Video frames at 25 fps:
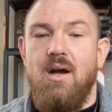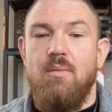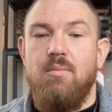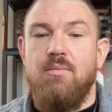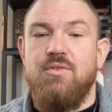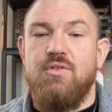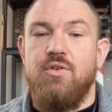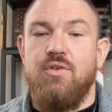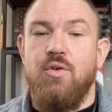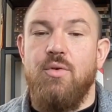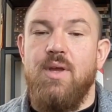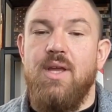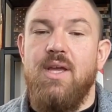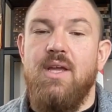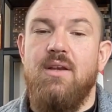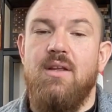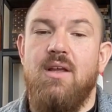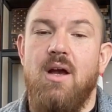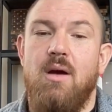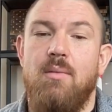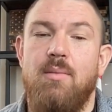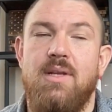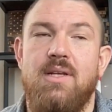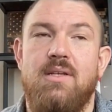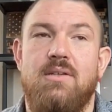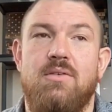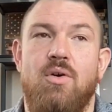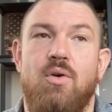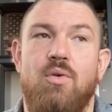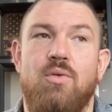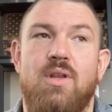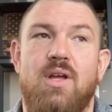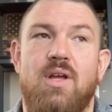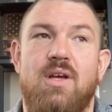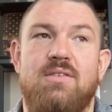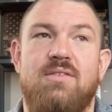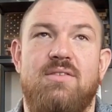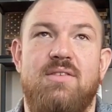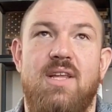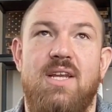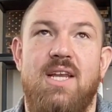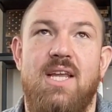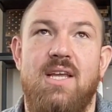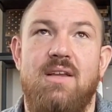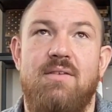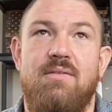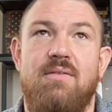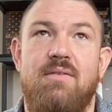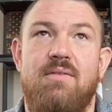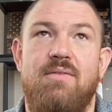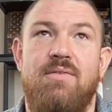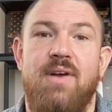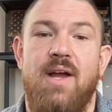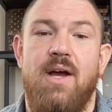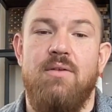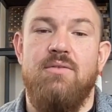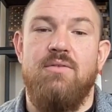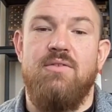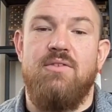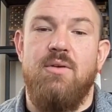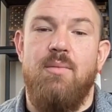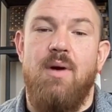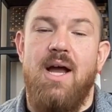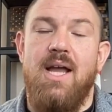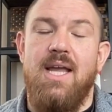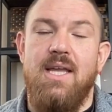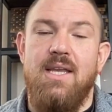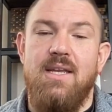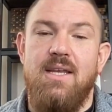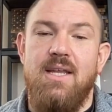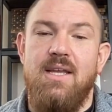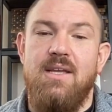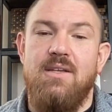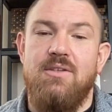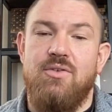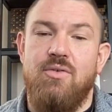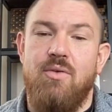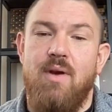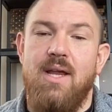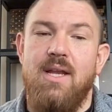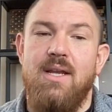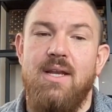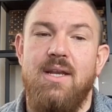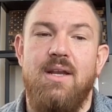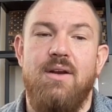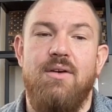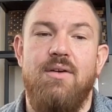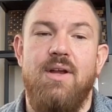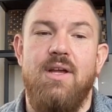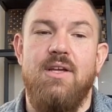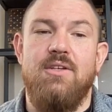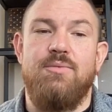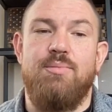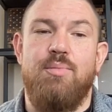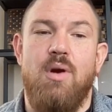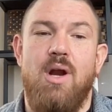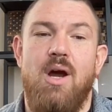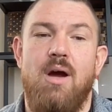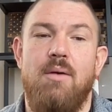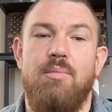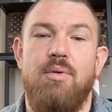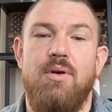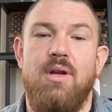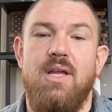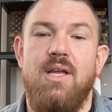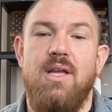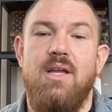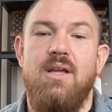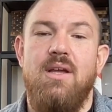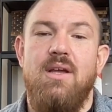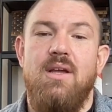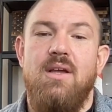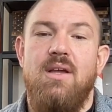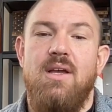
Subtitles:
So he had come and told us that he had found some IEDs right near his property,